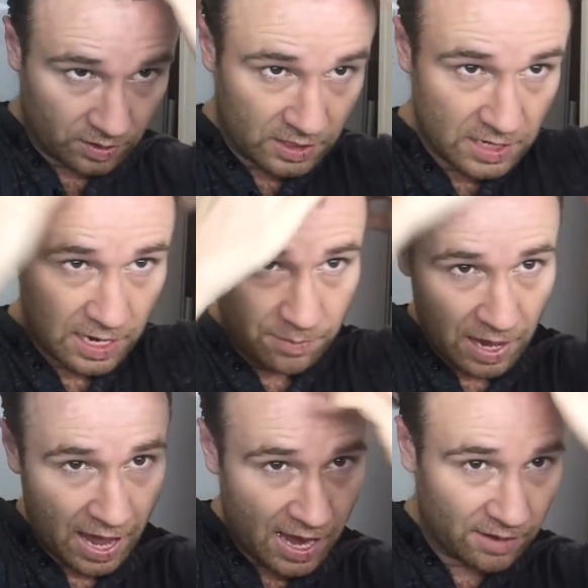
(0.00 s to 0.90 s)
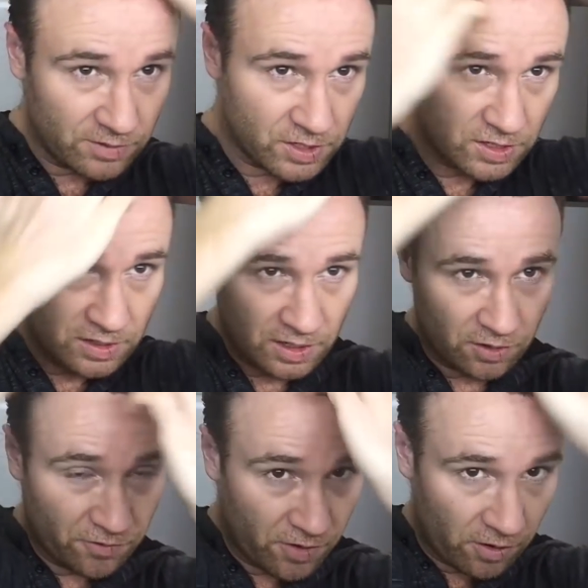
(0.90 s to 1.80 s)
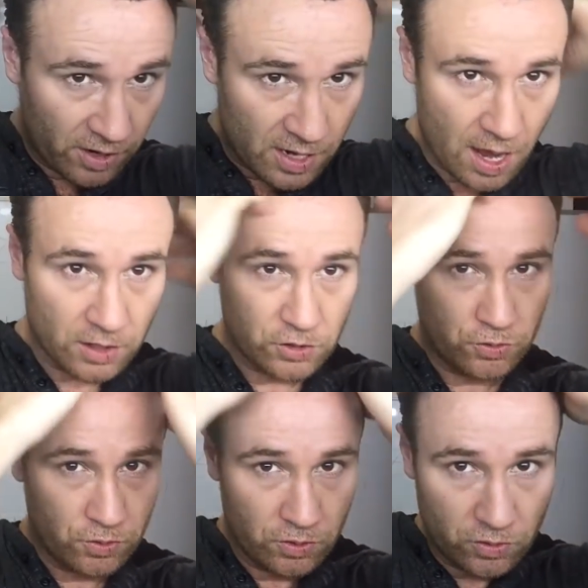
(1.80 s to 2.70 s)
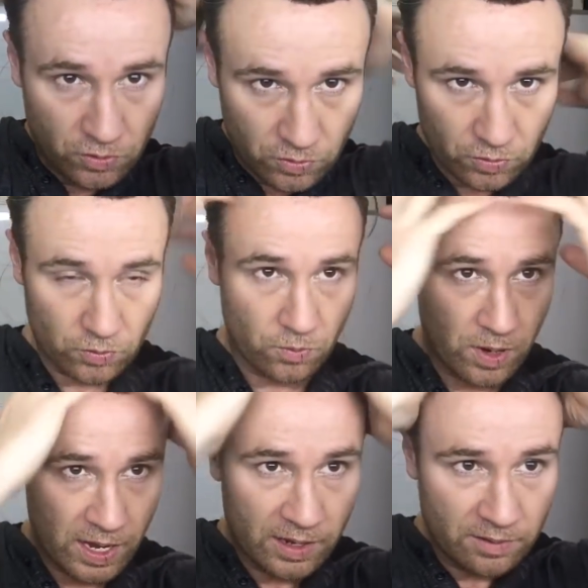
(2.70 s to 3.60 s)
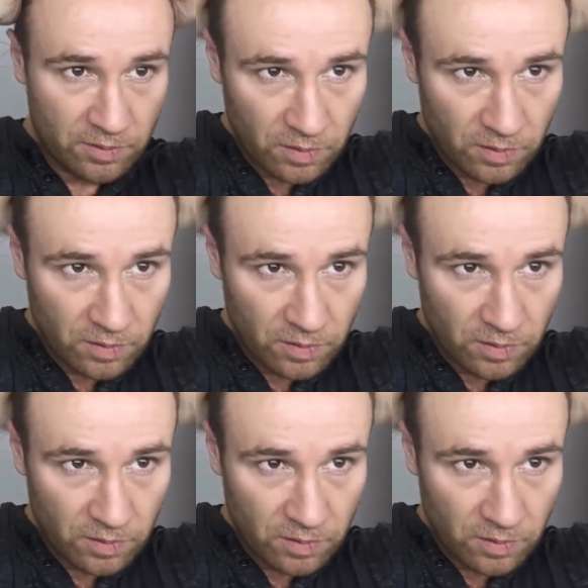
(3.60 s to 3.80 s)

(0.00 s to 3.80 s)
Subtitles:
This hair behaves in a very natural way.